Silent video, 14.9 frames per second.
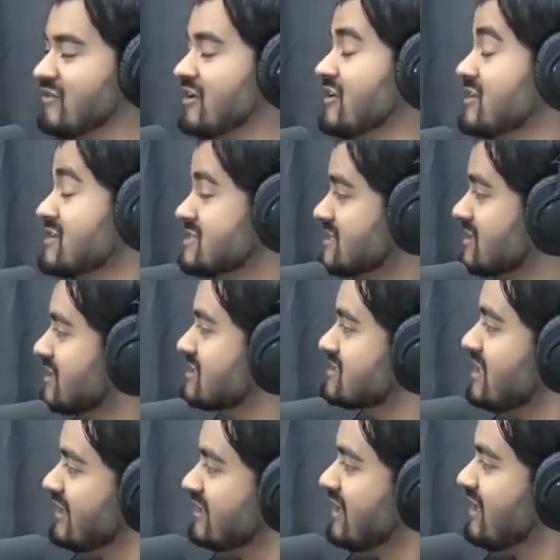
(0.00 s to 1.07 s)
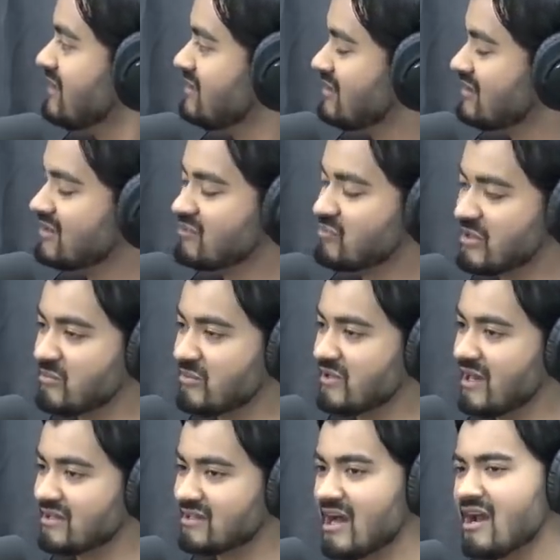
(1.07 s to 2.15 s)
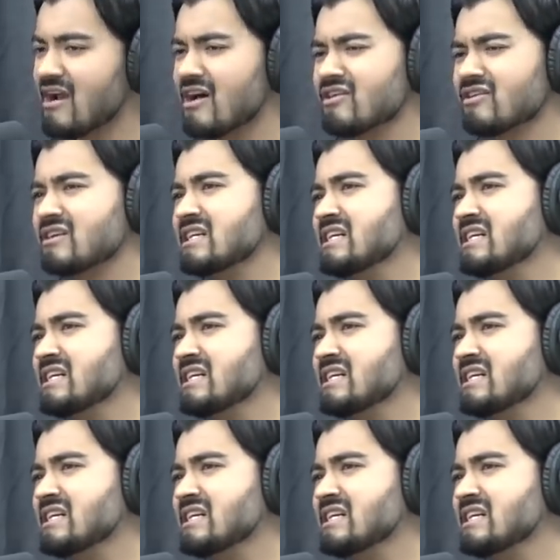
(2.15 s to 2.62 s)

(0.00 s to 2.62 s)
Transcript: photos and things like that. And I think people like that. And